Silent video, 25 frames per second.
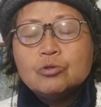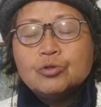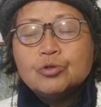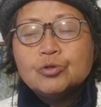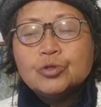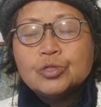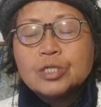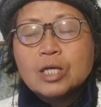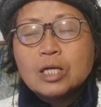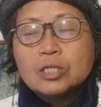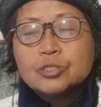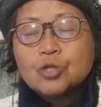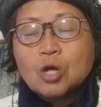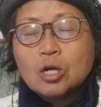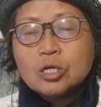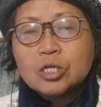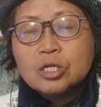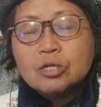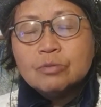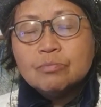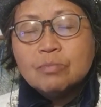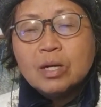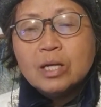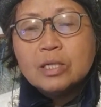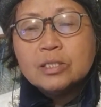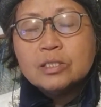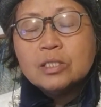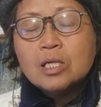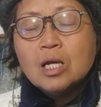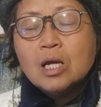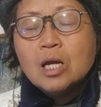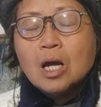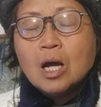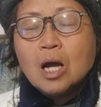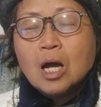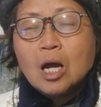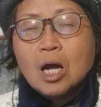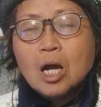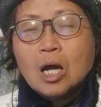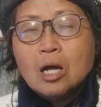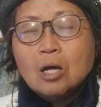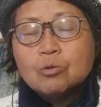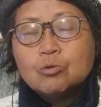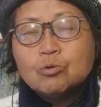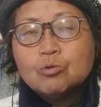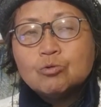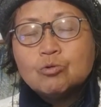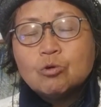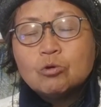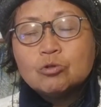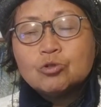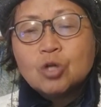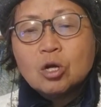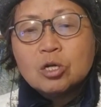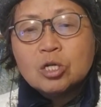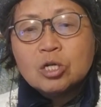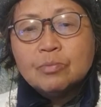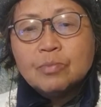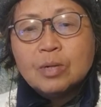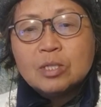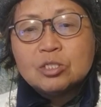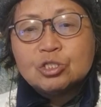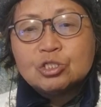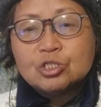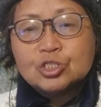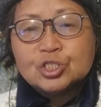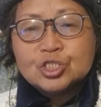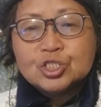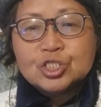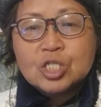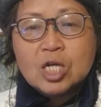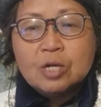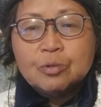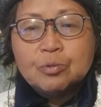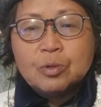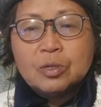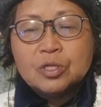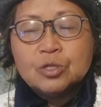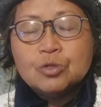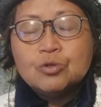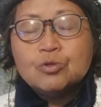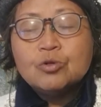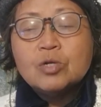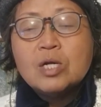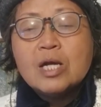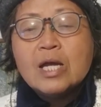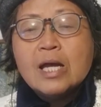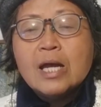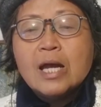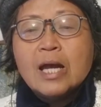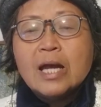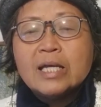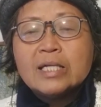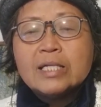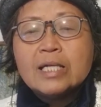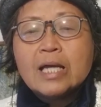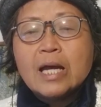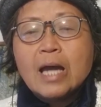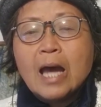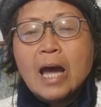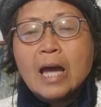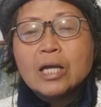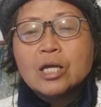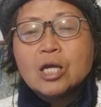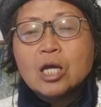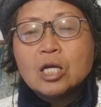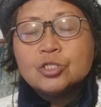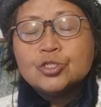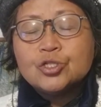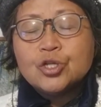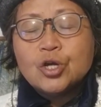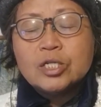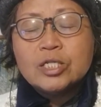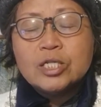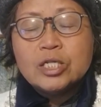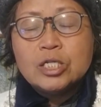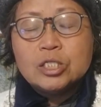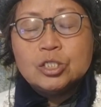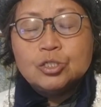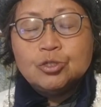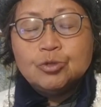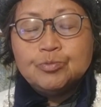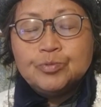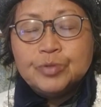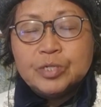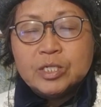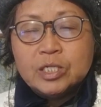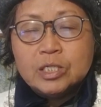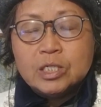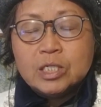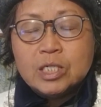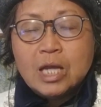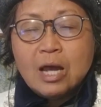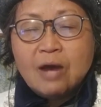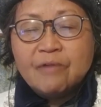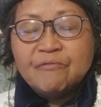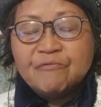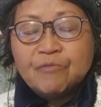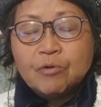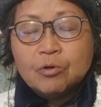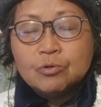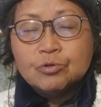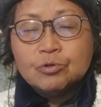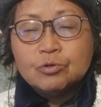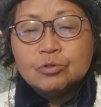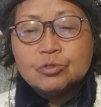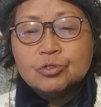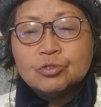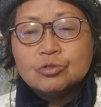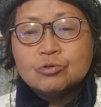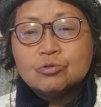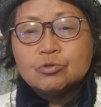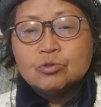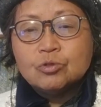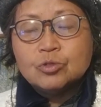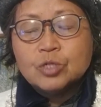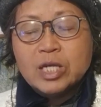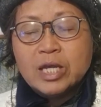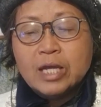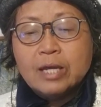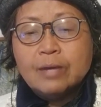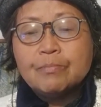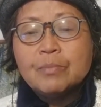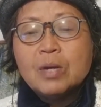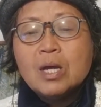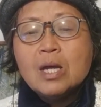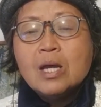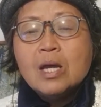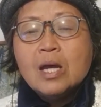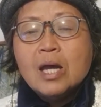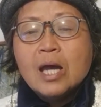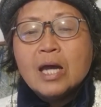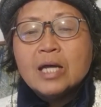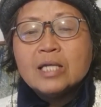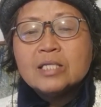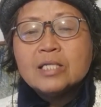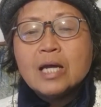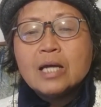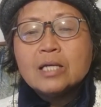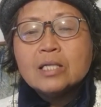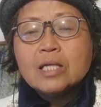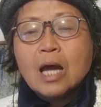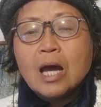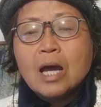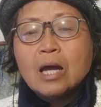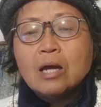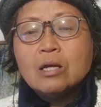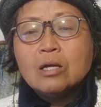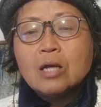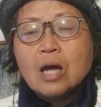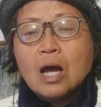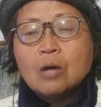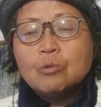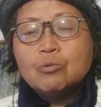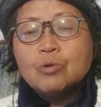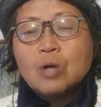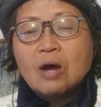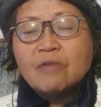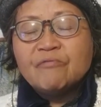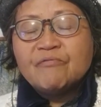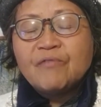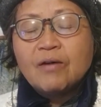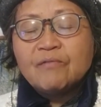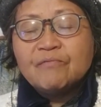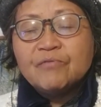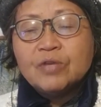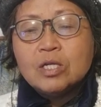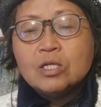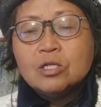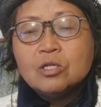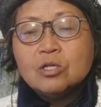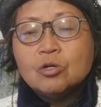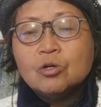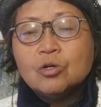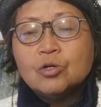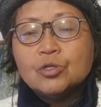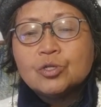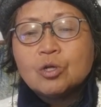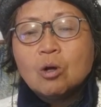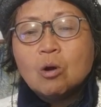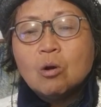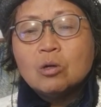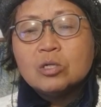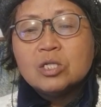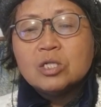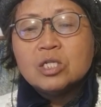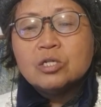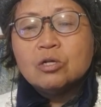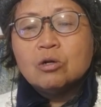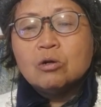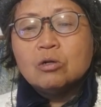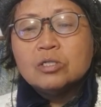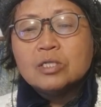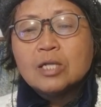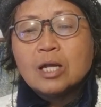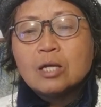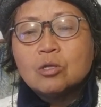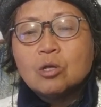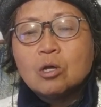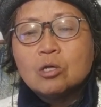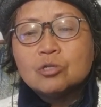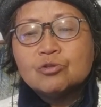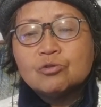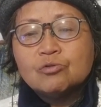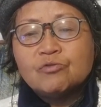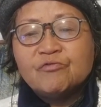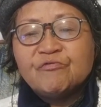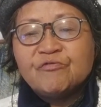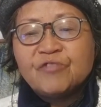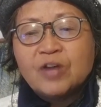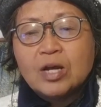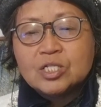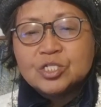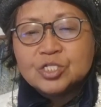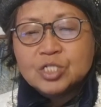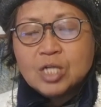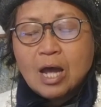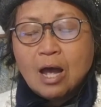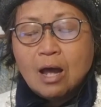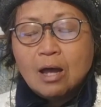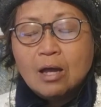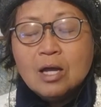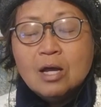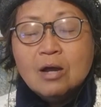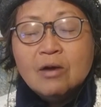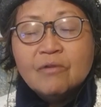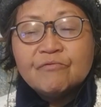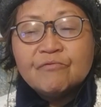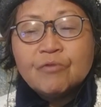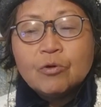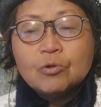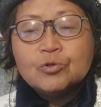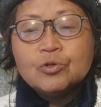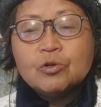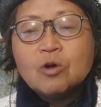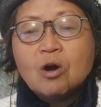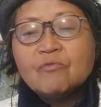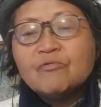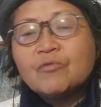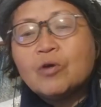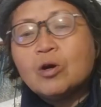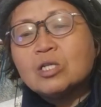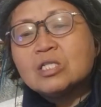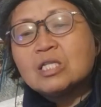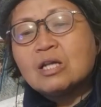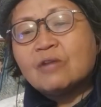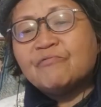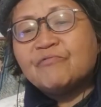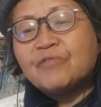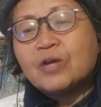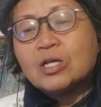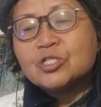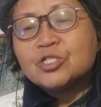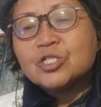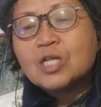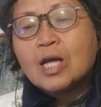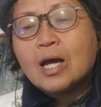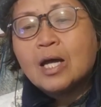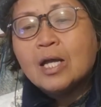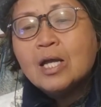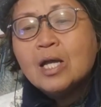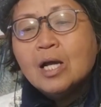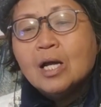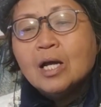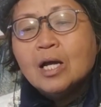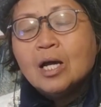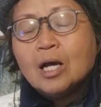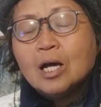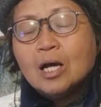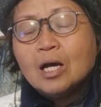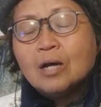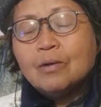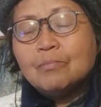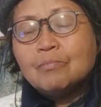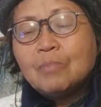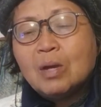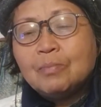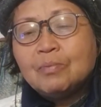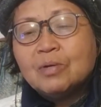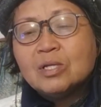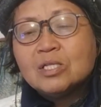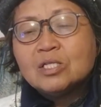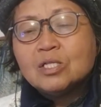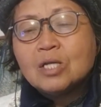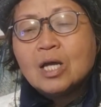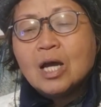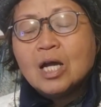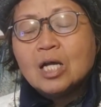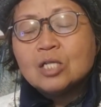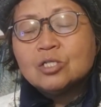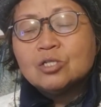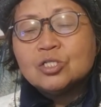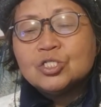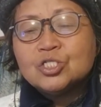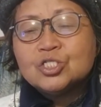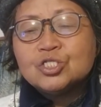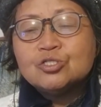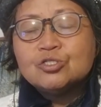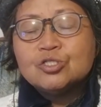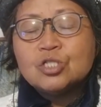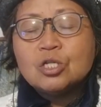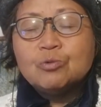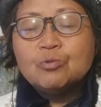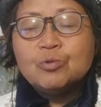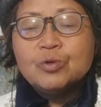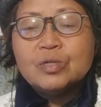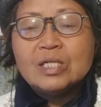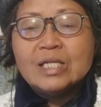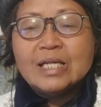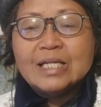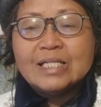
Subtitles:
use a document, Google document, to share with you, and then I can turn it into PDF for you to keep. And then I will have videos, audios, and also flashcard for you. Of course, a flashcard, maybe the children will